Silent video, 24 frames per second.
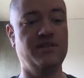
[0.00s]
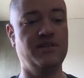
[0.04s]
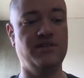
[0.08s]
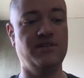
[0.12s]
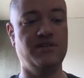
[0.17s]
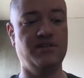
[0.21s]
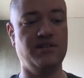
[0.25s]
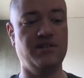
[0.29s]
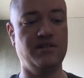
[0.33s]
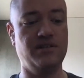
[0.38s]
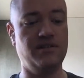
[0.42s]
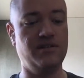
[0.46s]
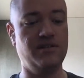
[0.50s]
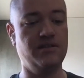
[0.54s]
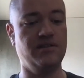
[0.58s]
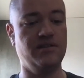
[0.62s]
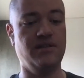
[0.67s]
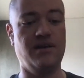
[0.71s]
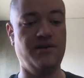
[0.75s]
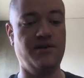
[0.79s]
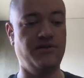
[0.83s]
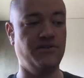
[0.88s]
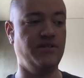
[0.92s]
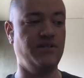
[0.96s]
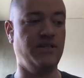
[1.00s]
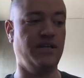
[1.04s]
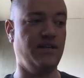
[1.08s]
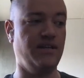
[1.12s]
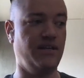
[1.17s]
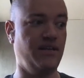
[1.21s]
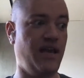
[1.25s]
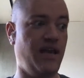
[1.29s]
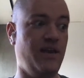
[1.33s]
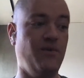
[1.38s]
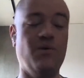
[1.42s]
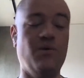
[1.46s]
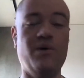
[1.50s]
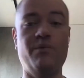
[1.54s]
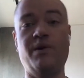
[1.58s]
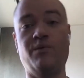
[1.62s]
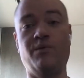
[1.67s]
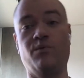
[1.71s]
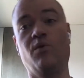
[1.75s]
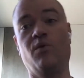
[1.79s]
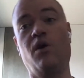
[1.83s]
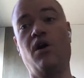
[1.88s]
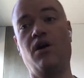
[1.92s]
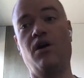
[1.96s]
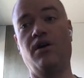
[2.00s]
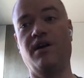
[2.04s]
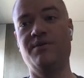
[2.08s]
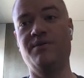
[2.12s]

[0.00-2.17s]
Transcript: just to understand, like, hey, what went wrong?